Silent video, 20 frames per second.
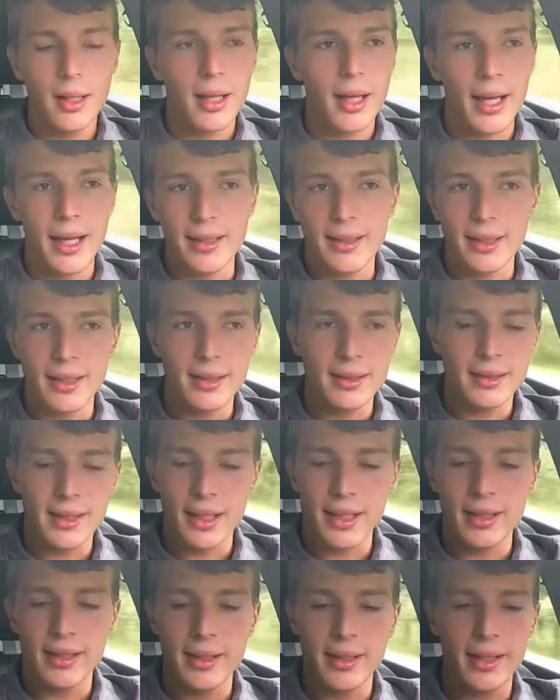And then it's
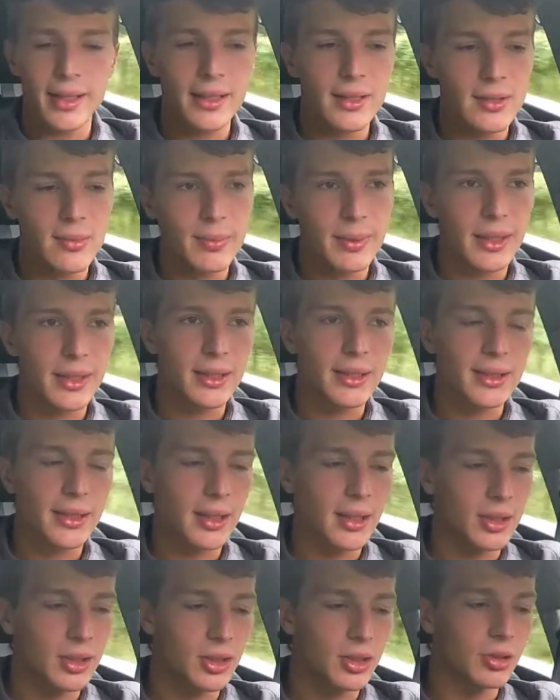got a nice big
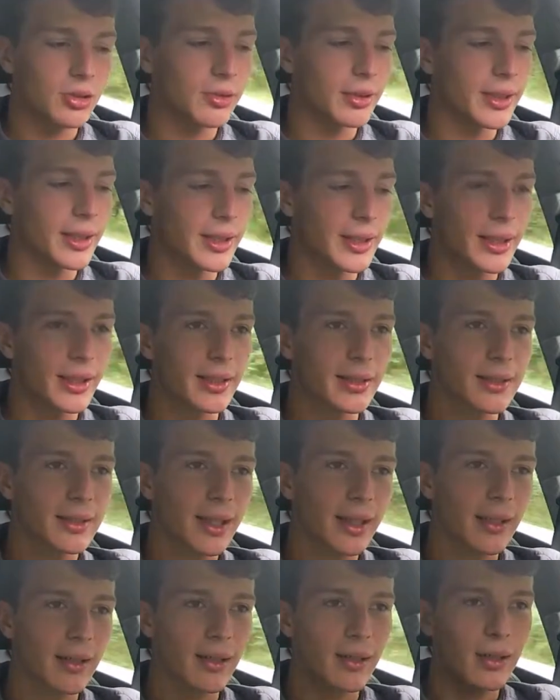touchscreen. It's
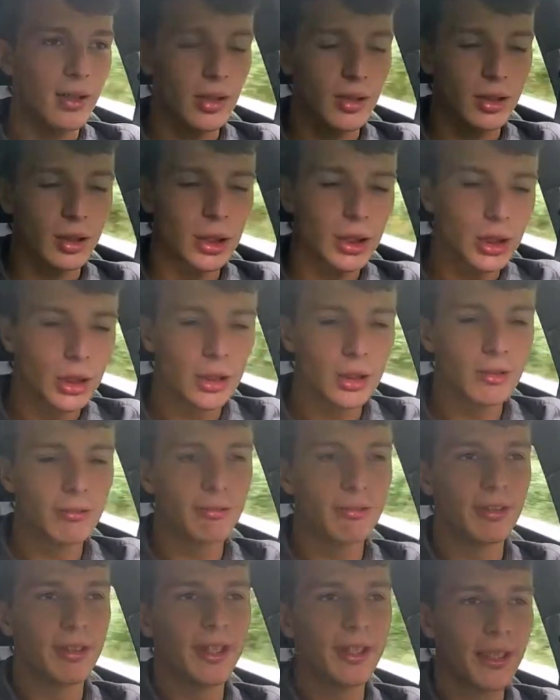got a good
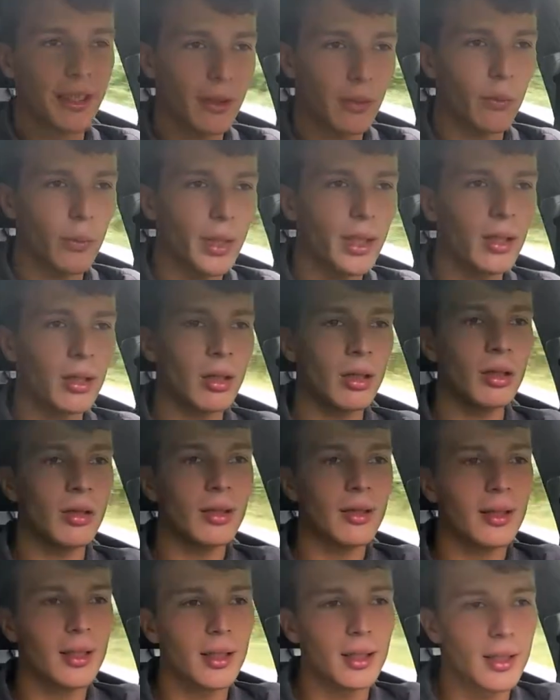feeling wheel.
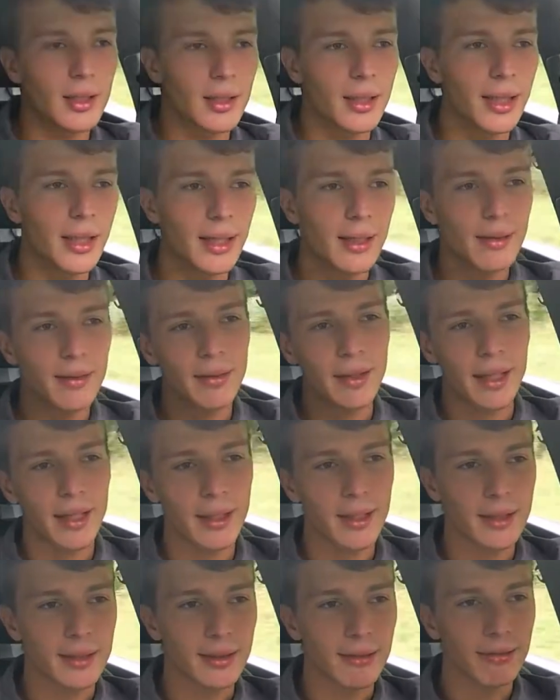I
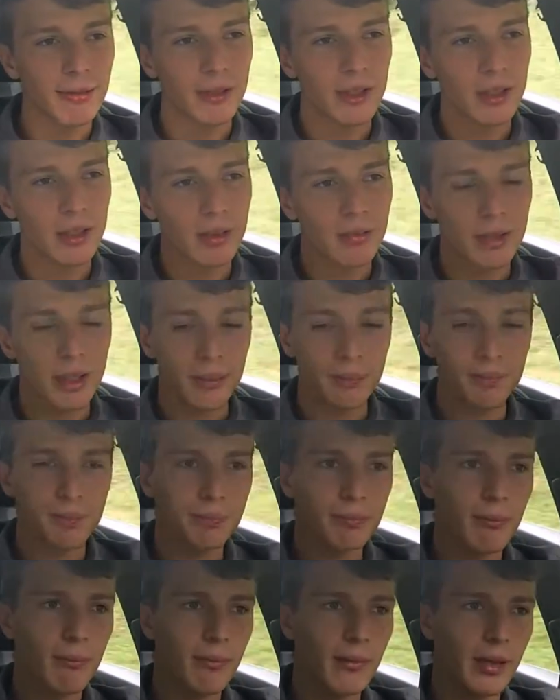like the feel of it.
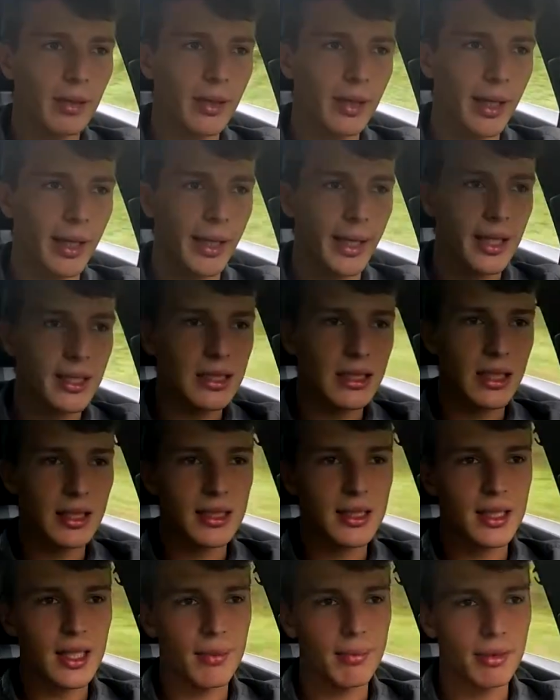And as I
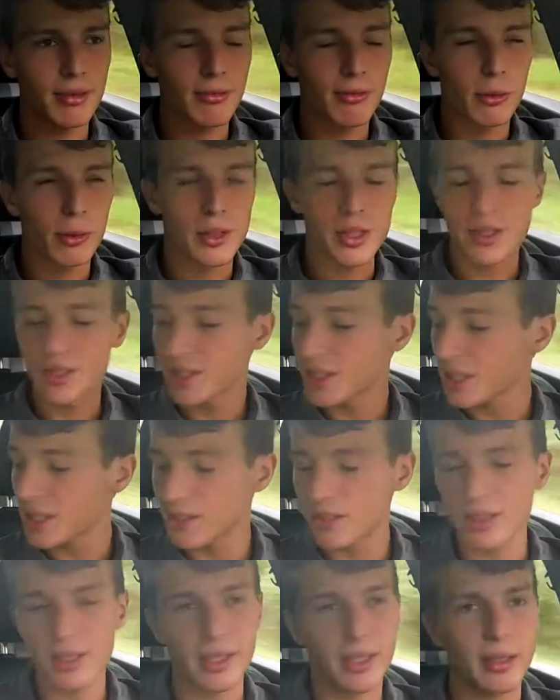said before, the
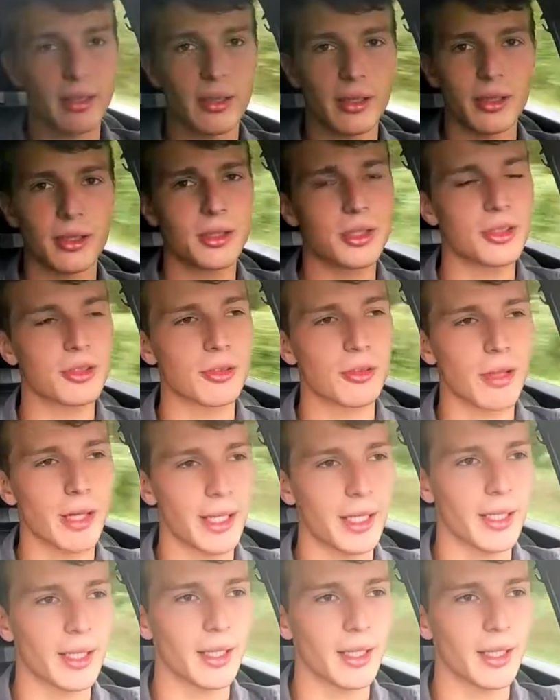seats in it are just great.